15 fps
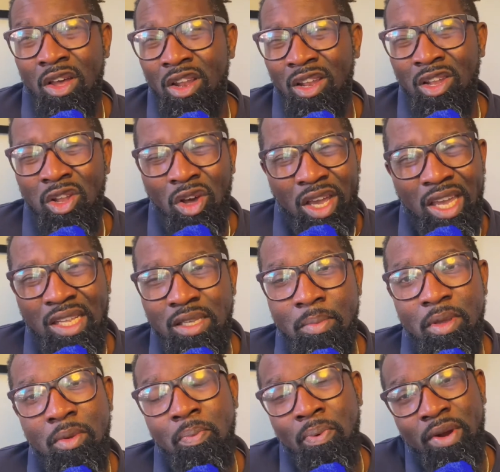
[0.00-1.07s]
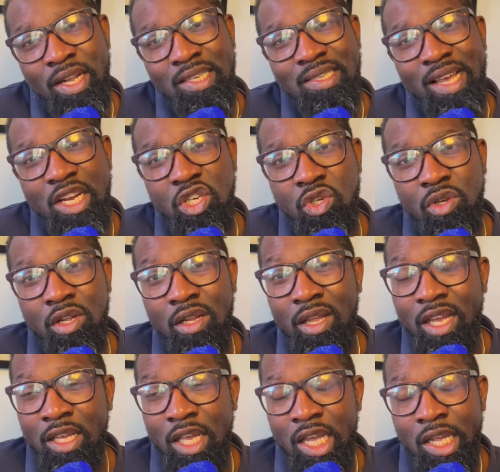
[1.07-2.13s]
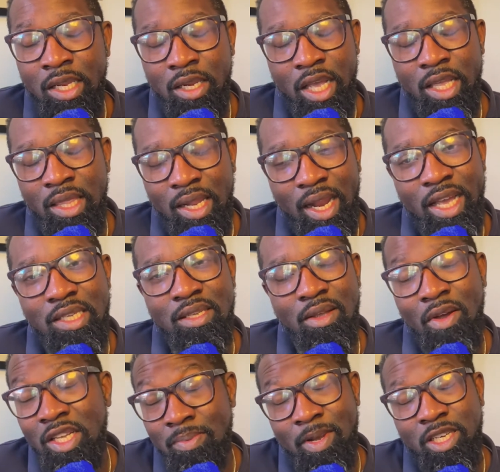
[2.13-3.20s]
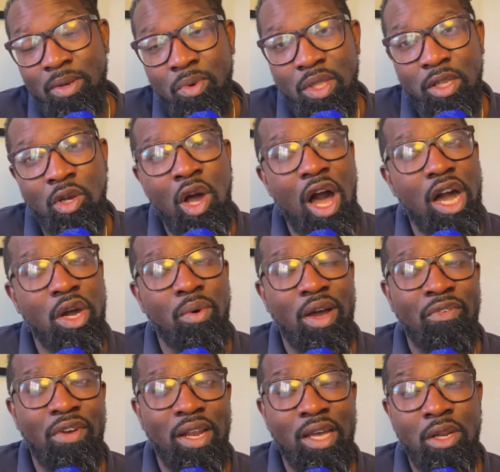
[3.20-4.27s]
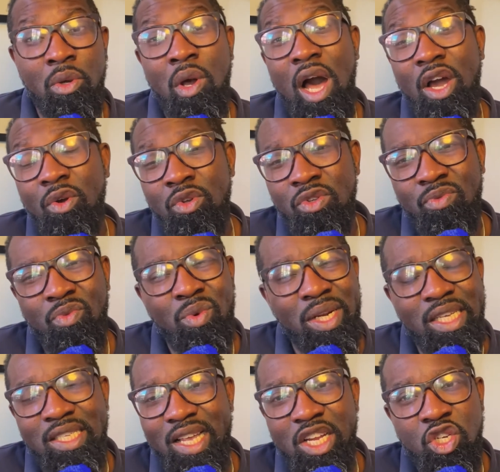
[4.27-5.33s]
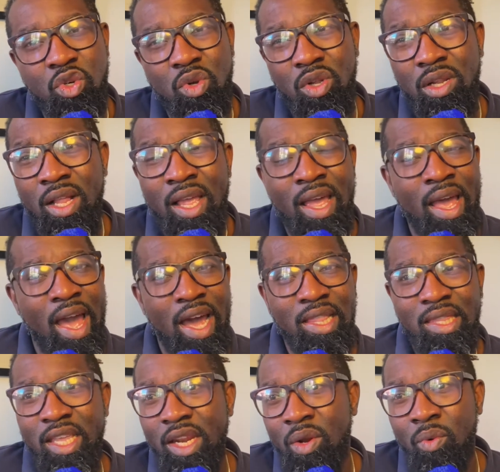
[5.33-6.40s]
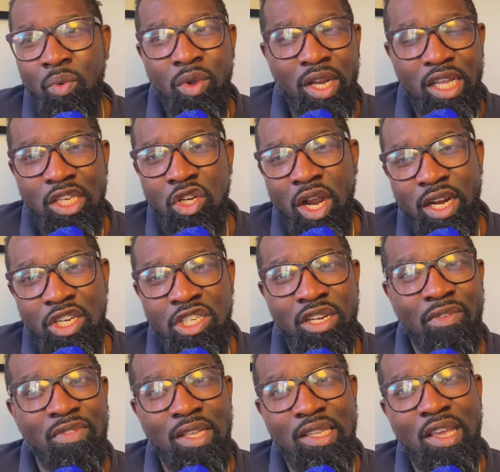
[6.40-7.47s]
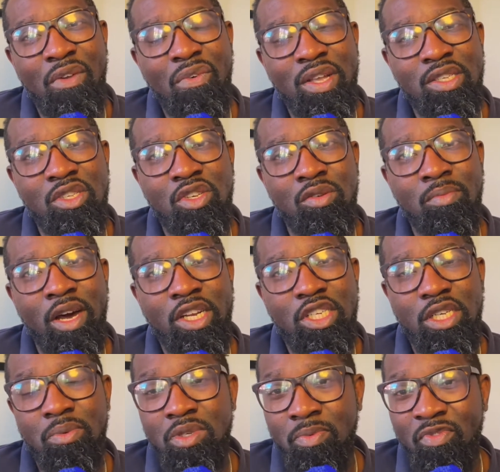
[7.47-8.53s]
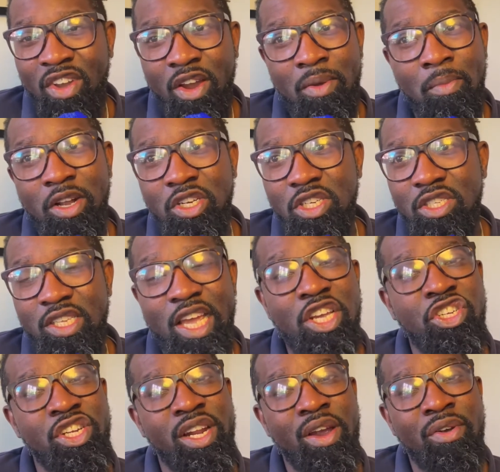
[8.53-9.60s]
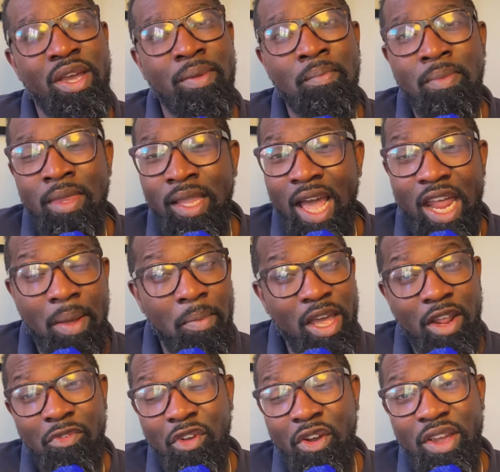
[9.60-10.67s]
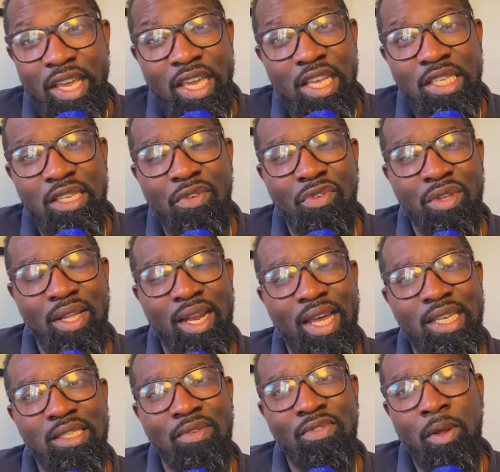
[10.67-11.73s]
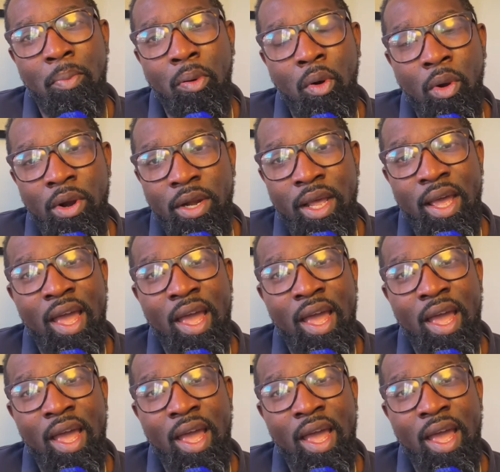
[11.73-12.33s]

looking to be pretty central in the likes, especially with Lukaku. I felt like Lukaku was really central and didn't really try and shift the defense too much. He was very much stationary, and it made it very easy for the likes of Laporte